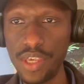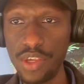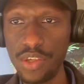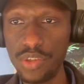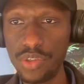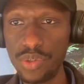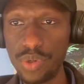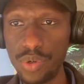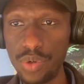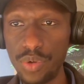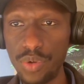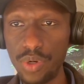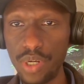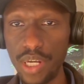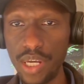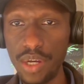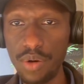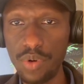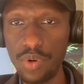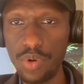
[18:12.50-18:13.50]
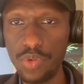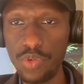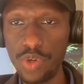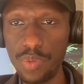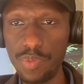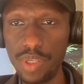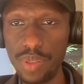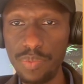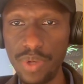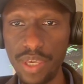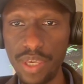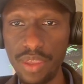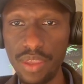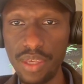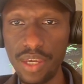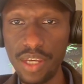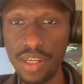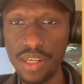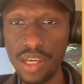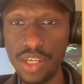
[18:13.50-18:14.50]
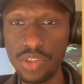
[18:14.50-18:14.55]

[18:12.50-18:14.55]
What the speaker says: So what do I mean by that?